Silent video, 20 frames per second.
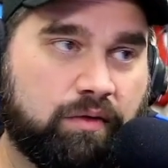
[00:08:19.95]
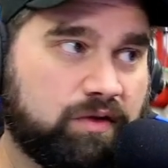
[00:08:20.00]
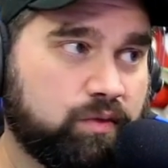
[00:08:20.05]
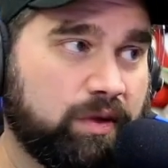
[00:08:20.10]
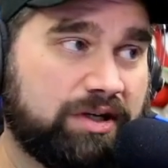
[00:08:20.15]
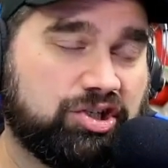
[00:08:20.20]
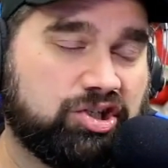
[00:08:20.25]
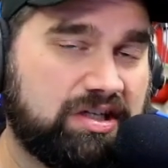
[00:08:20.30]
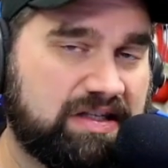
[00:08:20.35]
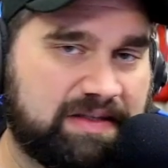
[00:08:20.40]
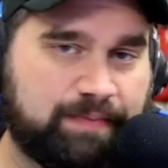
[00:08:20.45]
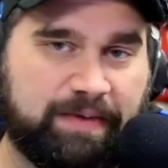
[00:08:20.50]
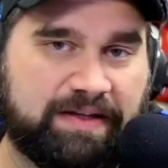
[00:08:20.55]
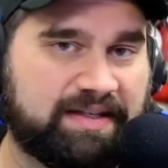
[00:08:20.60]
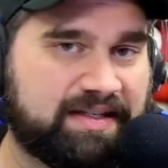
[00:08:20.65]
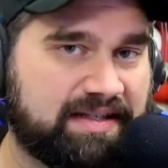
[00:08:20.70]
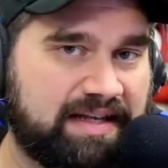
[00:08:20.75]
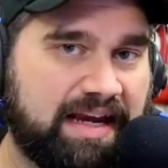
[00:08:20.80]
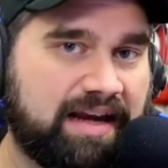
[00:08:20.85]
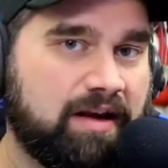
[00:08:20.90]
is what she's
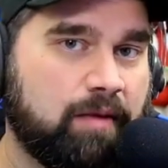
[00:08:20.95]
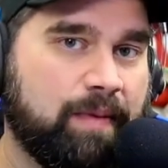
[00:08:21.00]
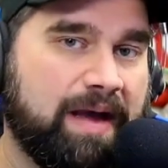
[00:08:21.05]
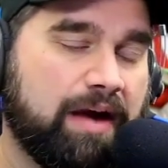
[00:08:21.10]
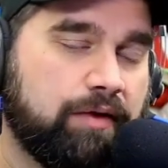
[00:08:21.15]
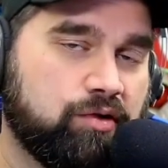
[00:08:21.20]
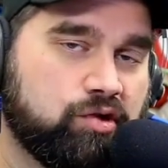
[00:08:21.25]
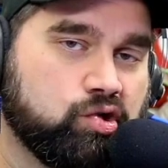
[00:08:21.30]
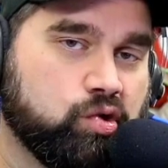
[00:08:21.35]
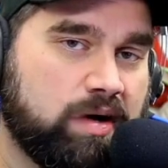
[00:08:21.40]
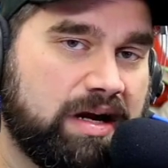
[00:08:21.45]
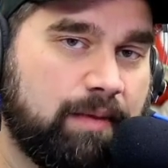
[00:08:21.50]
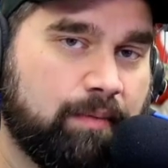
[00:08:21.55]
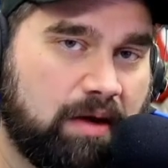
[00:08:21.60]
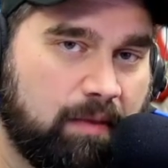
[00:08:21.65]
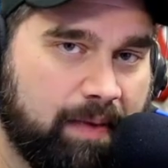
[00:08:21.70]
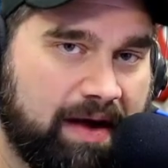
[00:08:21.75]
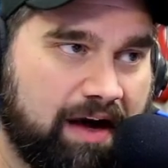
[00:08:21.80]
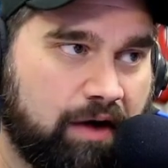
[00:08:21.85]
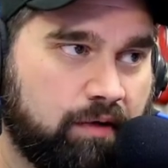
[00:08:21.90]
been singing about and
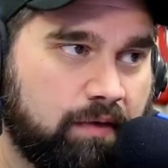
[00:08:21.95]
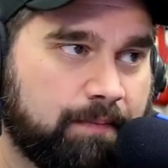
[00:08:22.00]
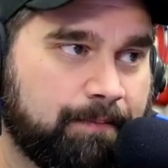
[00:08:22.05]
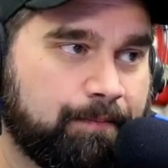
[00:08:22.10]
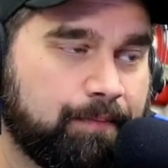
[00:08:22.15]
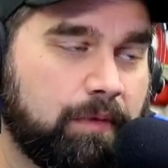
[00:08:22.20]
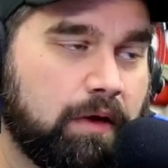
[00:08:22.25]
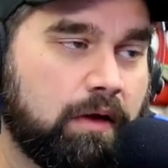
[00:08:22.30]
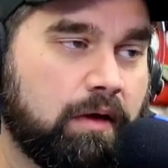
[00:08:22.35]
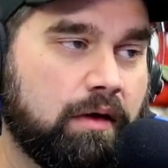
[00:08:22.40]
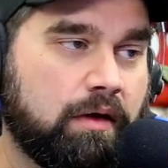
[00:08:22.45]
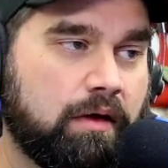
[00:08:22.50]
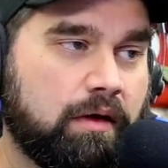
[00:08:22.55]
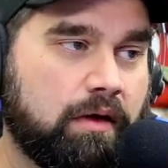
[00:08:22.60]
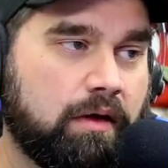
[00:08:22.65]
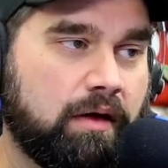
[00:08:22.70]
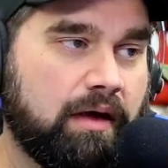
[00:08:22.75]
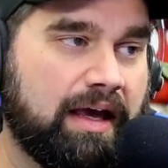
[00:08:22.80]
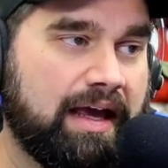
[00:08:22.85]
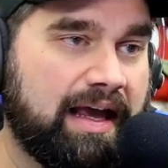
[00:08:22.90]
dreaming about.
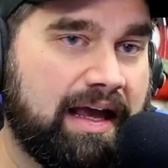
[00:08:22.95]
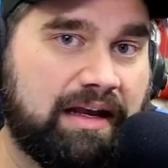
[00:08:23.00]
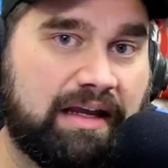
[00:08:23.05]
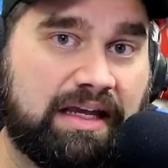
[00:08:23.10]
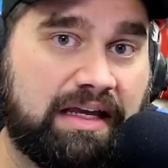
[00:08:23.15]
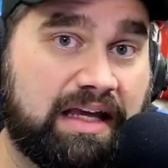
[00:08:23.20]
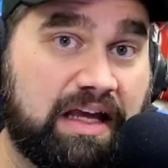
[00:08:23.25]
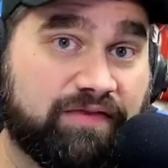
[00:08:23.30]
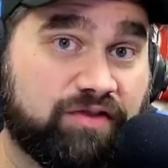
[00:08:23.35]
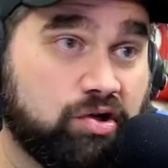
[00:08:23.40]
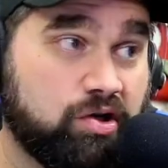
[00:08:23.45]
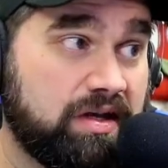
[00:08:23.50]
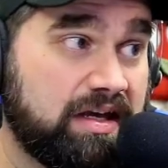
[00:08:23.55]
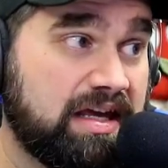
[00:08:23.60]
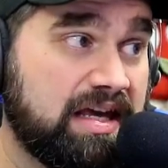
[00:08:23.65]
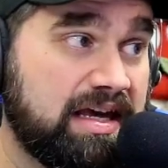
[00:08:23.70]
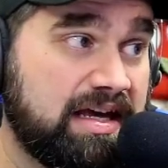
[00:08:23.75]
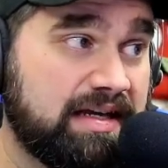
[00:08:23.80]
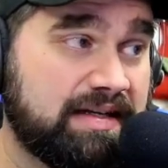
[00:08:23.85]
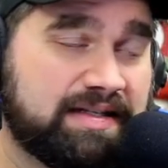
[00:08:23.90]
And he gives her
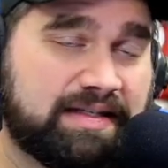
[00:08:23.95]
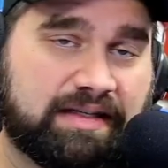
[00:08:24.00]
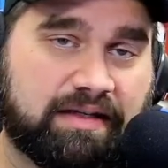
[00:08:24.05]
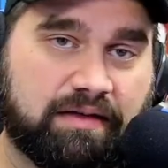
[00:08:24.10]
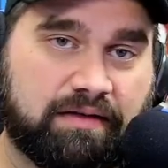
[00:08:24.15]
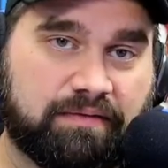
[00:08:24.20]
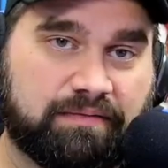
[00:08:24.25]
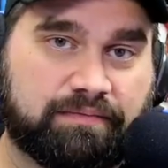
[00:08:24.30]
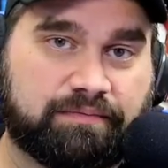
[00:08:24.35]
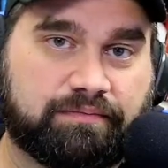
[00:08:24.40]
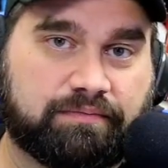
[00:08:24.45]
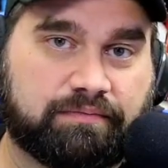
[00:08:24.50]
a kiss.